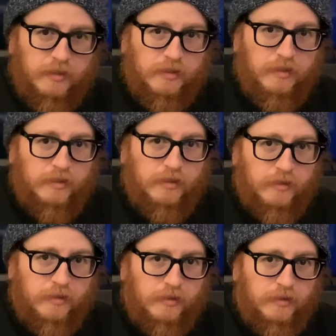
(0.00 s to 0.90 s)

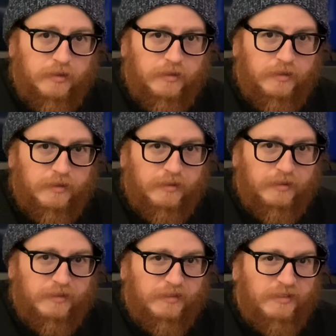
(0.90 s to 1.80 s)

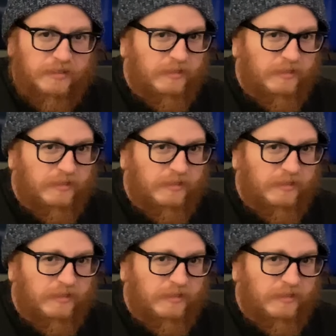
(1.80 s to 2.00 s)
[no speech]